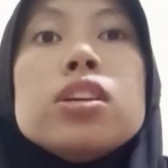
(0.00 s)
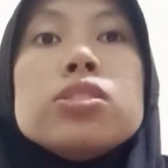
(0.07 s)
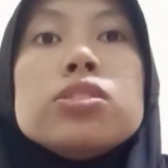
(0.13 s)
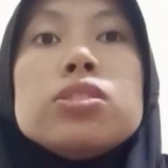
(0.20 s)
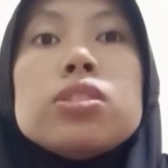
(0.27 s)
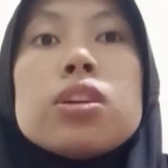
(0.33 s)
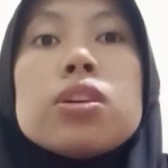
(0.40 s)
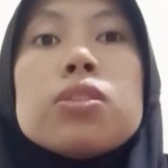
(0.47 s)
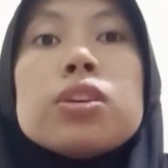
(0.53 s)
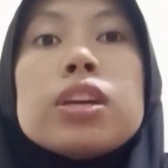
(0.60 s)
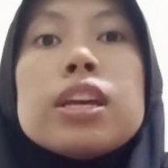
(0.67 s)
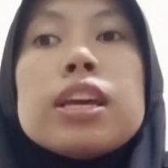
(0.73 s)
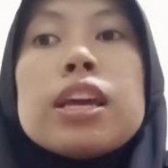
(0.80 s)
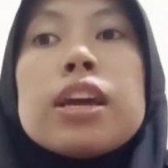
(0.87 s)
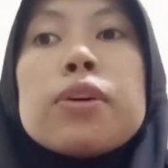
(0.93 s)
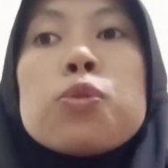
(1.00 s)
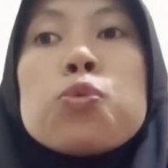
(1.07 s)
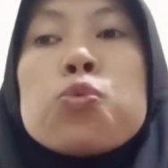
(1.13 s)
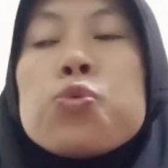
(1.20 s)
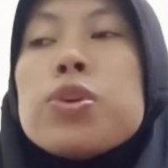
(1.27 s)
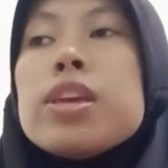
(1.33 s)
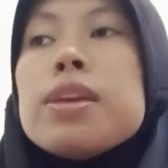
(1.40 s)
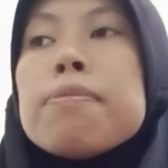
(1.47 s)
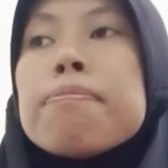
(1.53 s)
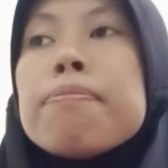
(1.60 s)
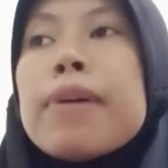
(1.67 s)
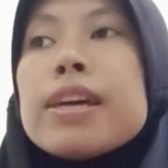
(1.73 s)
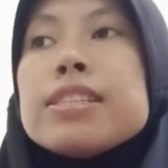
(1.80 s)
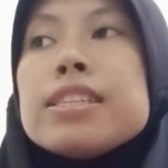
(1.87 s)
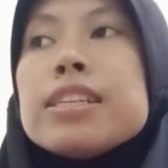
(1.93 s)
so we
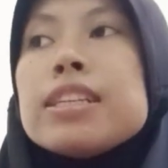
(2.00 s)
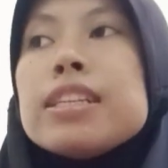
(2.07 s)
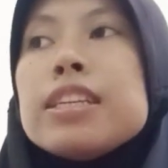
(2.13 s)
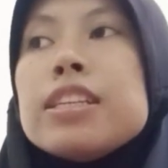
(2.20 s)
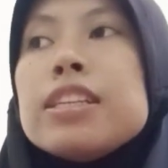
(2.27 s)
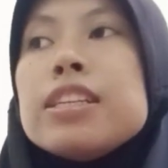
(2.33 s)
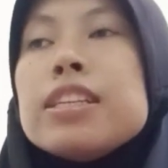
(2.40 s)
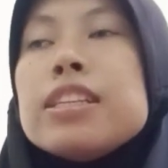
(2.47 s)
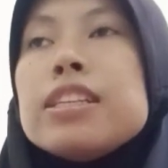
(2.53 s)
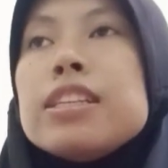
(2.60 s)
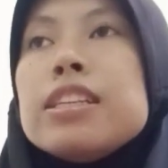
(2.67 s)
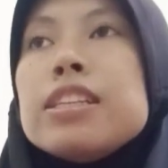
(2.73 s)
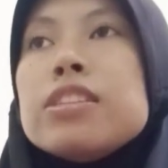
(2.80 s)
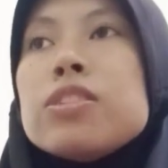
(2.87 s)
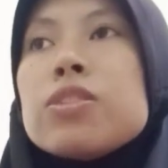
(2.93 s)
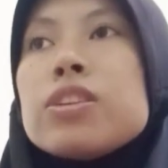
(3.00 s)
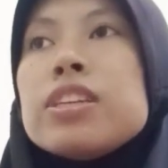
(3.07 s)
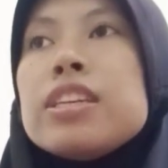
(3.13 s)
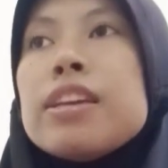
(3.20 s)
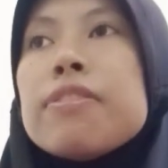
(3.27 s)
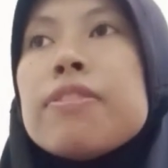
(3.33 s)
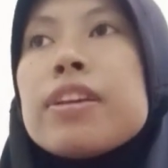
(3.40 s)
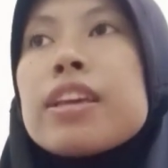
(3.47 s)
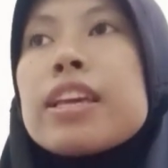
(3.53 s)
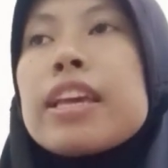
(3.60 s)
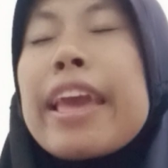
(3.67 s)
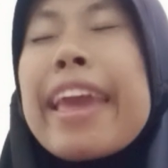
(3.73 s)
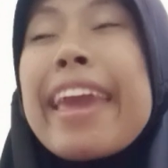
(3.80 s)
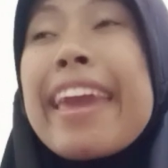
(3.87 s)
basically did not giving